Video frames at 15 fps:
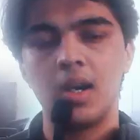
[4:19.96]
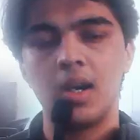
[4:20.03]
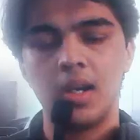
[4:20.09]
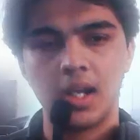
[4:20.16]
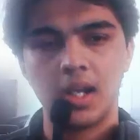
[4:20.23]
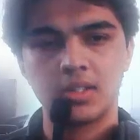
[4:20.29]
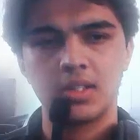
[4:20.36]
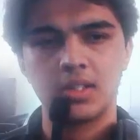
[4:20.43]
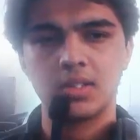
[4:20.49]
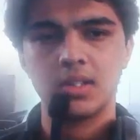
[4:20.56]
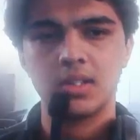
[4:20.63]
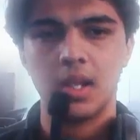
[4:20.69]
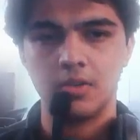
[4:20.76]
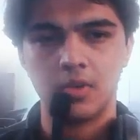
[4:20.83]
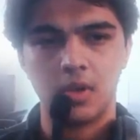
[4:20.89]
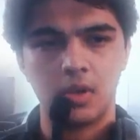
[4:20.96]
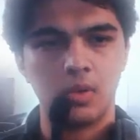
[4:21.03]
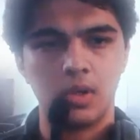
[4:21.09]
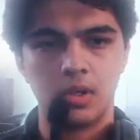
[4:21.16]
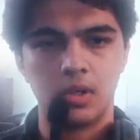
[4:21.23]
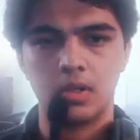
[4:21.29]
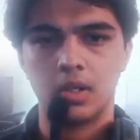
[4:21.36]
Taxes and
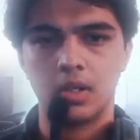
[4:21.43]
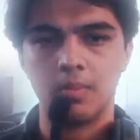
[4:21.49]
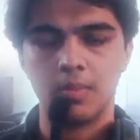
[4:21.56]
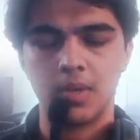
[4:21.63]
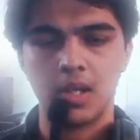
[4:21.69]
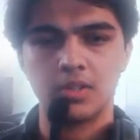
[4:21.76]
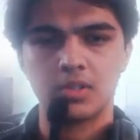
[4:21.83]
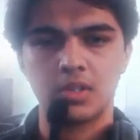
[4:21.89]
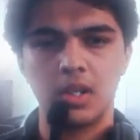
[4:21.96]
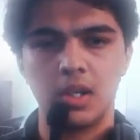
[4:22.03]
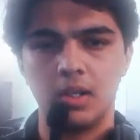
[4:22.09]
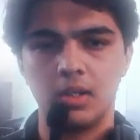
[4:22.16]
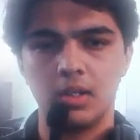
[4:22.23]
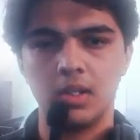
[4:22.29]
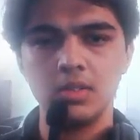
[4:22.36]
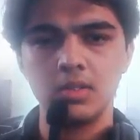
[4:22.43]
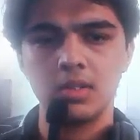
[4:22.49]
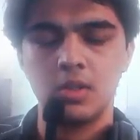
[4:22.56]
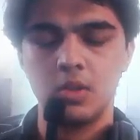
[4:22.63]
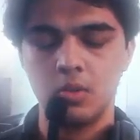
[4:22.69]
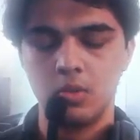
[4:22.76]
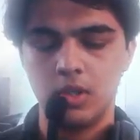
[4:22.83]
regulatory compliance. In this,
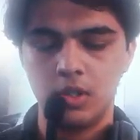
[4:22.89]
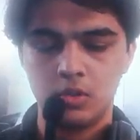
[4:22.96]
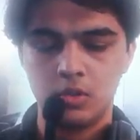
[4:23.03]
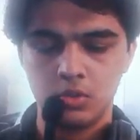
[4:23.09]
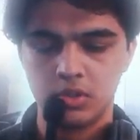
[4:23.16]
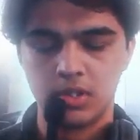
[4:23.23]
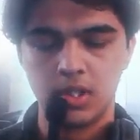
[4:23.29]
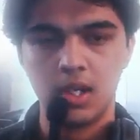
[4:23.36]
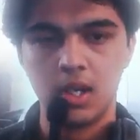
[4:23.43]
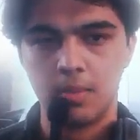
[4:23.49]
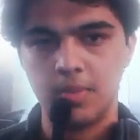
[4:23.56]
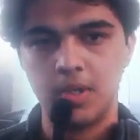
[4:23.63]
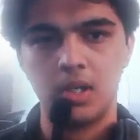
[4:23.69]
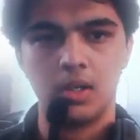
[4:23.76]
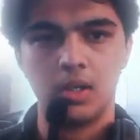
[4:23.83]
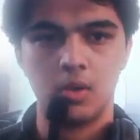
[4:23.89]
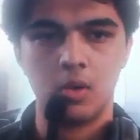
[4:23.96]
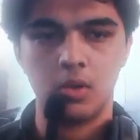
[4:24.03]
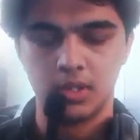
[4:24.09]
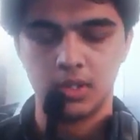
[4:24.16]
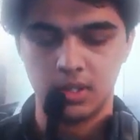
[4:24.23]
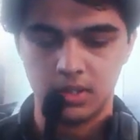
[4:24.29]
you need to stay updated
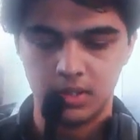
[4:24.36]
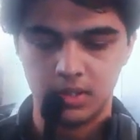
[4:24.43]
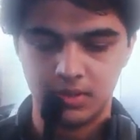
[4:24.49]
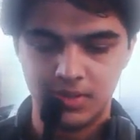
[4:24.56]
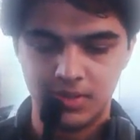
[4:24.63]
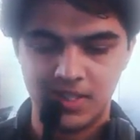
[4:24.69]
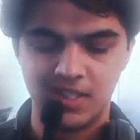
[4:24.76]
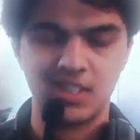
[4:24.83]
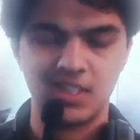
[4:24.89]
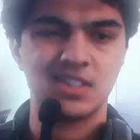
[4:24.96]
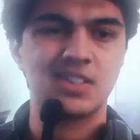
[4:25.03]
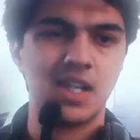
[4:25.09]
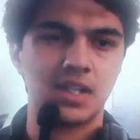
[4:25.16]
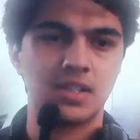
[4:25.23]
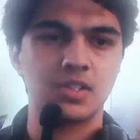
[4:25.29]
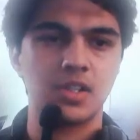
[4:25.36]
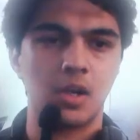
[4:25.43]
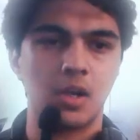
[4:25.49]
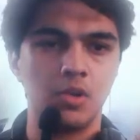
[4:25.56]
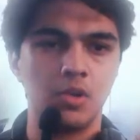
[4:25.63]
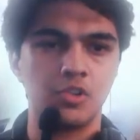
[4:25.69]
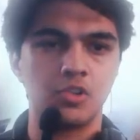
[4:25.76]
on the latest tax
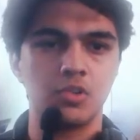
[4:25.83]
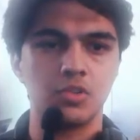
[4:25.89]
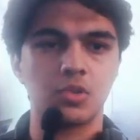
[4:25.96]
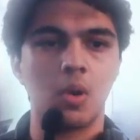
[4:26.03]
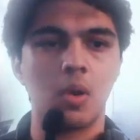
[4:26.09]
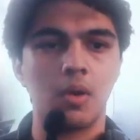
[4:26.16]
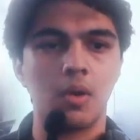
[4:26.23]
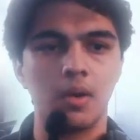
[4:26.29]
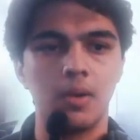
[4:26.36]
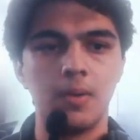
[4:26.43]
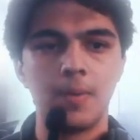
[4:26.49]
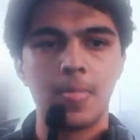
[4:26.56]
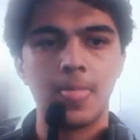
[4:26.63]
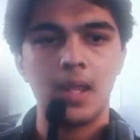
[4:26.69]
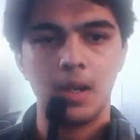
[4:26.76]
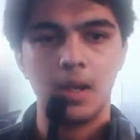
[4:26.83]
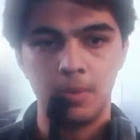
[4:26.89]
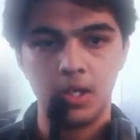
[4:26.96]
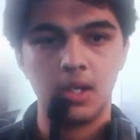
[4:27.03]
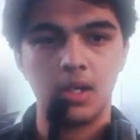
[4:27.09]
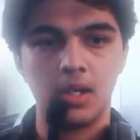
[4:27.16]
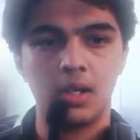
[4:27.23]
regulations, or
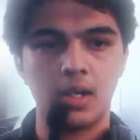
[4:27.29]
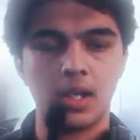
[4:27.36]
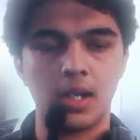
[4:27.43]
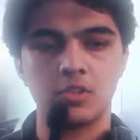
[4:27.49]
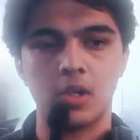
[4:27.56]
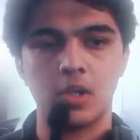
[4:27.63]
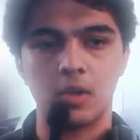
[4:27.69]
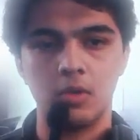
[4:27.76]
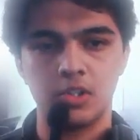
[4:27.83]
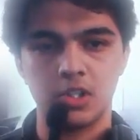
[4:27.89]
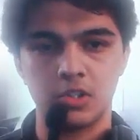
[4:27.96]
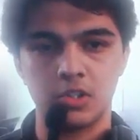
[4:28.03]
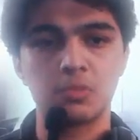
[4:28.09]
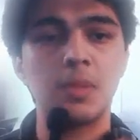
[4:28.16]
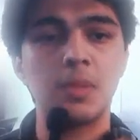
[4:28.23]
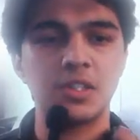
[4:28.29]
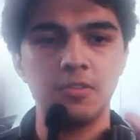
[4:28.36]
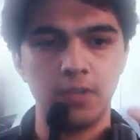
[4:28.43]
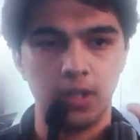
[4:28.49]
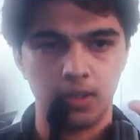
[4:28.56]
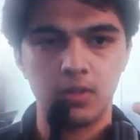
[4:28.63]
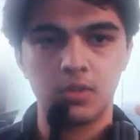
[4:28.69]
updated tax regulations
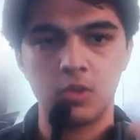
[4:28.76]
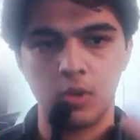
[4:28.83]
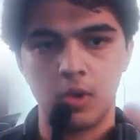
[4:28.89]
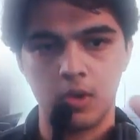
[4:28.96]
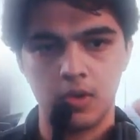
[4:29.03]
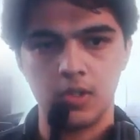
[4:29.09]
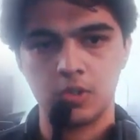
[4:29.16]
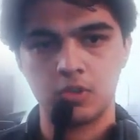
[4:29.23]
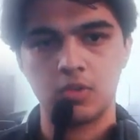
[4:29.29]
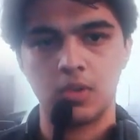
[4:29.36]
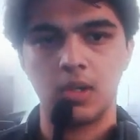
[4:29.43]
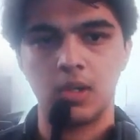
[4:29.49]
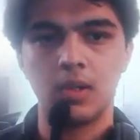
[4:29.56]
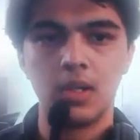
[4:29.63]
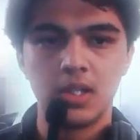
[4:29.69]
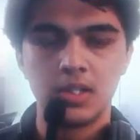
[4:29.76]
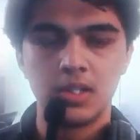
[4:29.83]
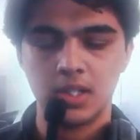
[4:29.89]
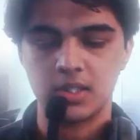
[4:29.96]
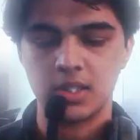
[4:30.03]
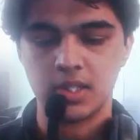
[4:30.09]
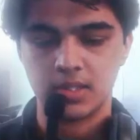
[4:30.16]
specific to your industry,
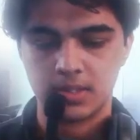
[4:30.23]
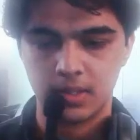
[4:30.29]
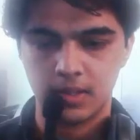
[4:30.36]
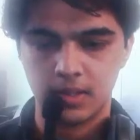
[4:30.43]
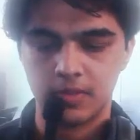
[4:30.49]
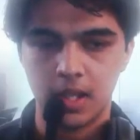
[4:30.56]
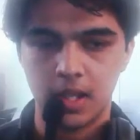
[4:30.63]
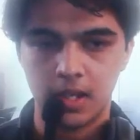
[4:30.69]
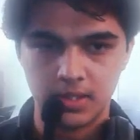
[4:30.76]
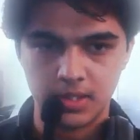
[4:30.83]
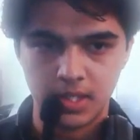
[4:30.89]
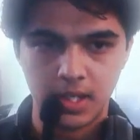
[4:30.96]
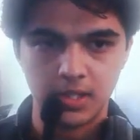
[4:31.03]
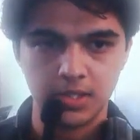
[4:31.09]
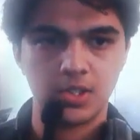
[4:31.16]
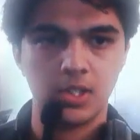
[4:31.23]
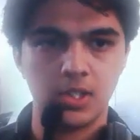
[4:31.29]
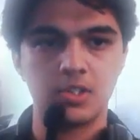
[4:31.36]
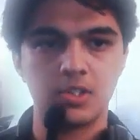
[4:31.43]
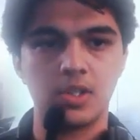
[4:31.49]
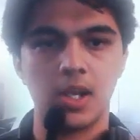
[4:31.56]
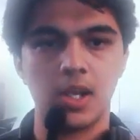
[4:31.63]
such as if there is any
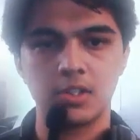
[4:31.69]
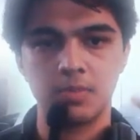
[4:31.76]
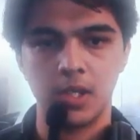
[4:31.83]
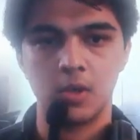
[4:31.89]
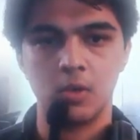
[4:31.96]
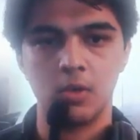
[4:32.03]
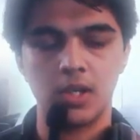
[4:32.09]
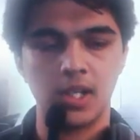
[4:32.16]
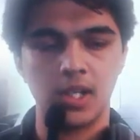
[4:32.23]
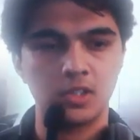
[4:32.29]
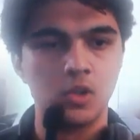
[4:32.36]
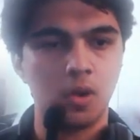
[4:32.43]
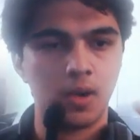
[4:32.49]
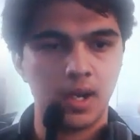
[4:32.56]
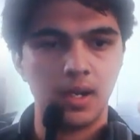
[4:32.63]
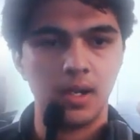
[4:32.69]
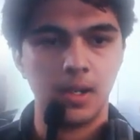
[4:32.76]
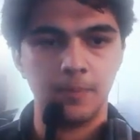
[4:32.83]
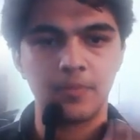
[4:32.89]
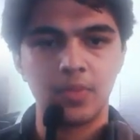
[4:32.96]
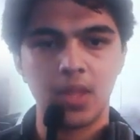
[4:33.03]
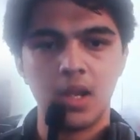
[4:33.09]
sales tax, payroll tax, or any
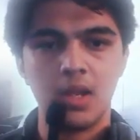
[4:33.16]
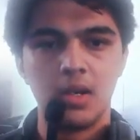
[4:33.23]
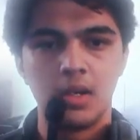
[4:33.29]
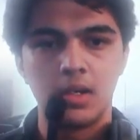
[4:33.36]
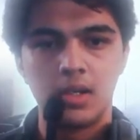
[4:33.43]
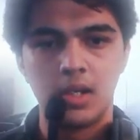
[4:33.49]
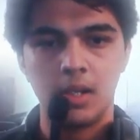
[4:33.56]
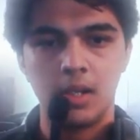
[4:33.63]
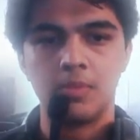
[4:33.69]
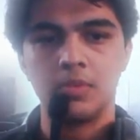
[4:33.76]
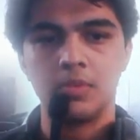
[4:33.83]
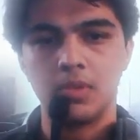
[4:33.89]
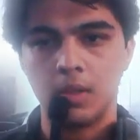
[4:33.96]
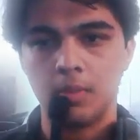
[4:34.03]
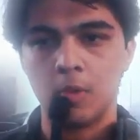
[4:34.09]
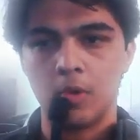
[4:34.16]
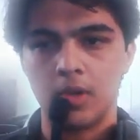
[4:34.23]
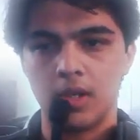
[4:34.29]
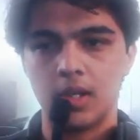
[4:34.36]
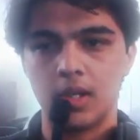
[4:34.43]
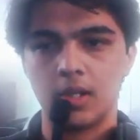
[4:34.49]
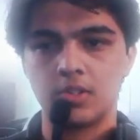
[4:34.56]
tip
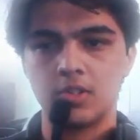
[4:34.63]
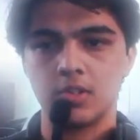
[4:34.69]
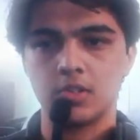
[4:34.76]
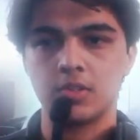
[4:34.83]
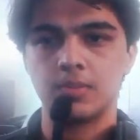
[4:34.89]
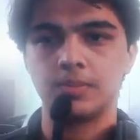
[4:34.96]
reporting taxes.